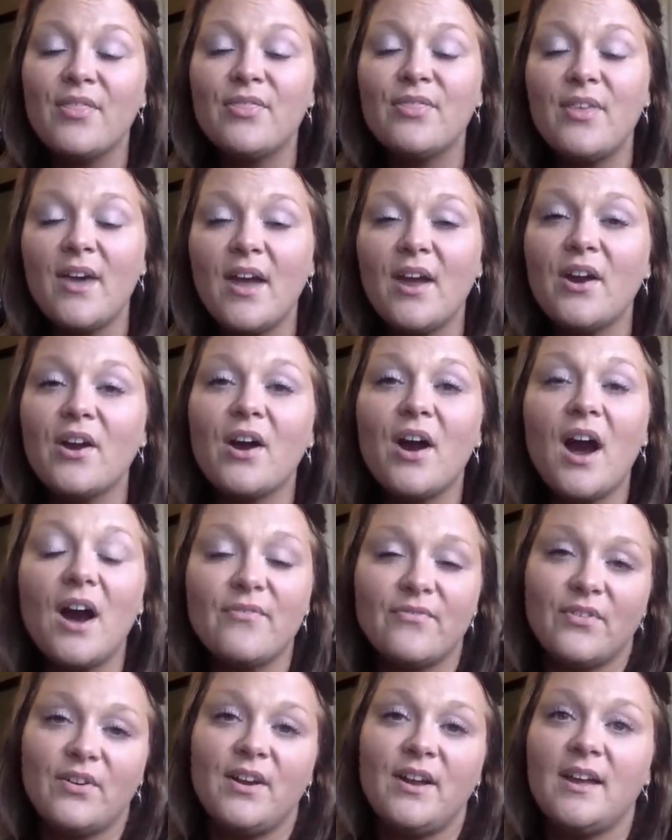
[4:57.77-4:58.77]
they're
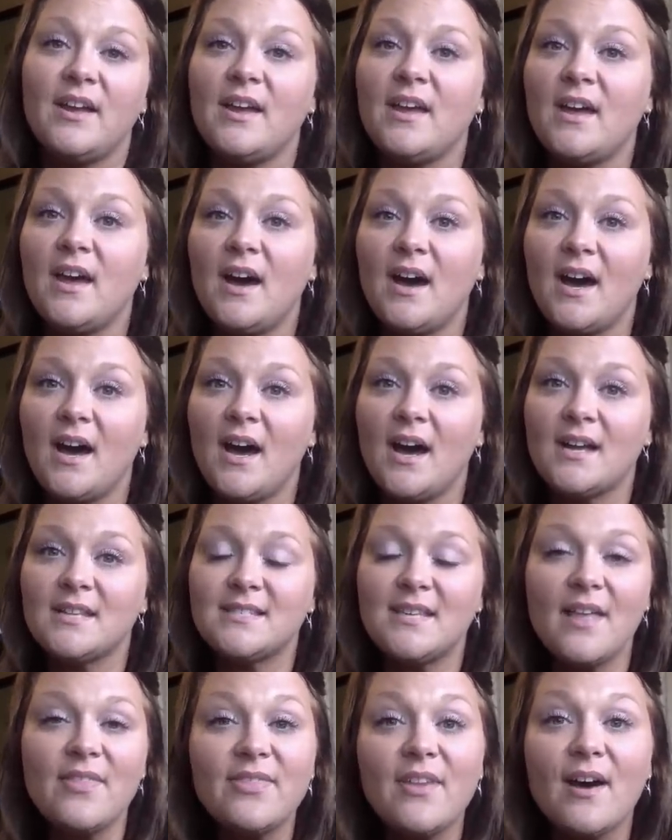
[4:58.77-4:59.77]
offering
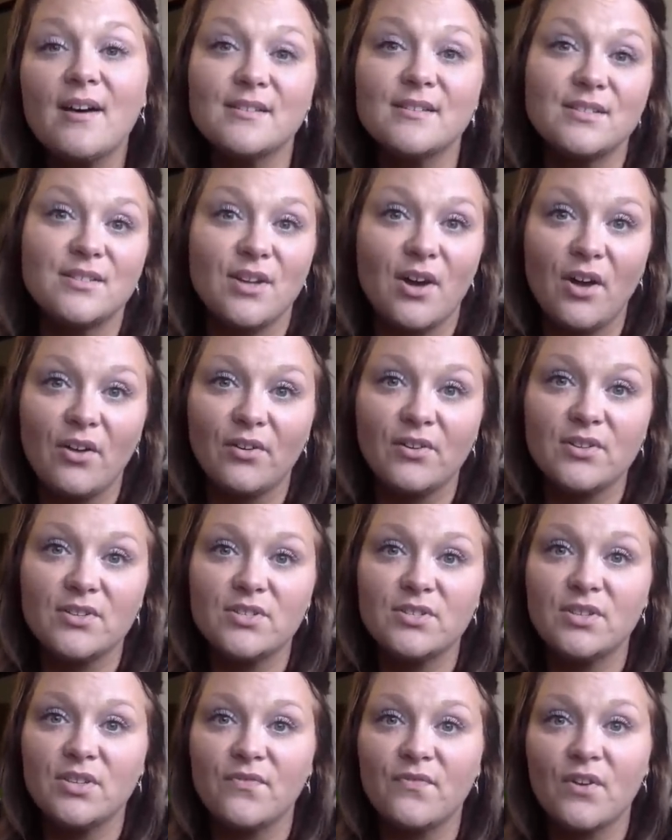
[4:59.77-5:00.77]

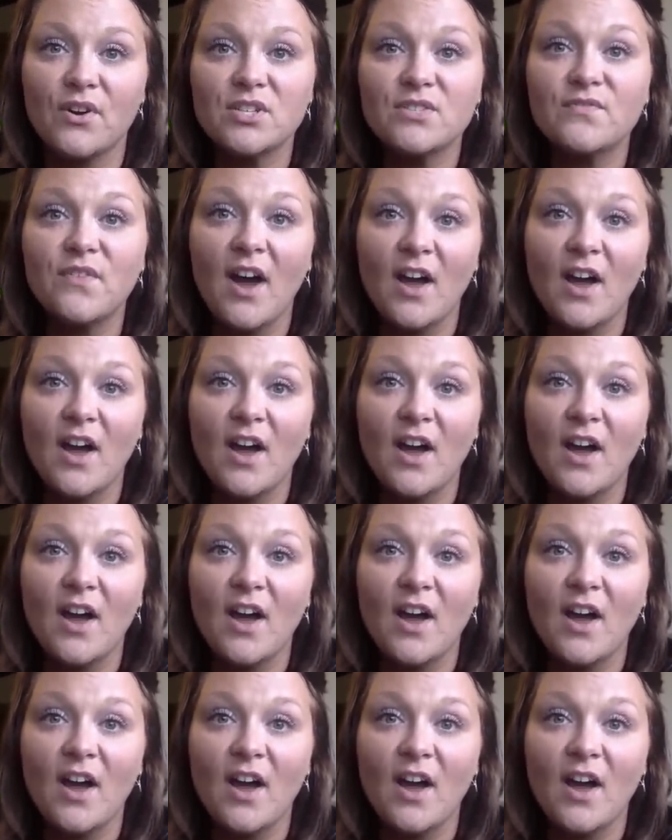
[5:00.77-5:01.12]
$10,000 to the first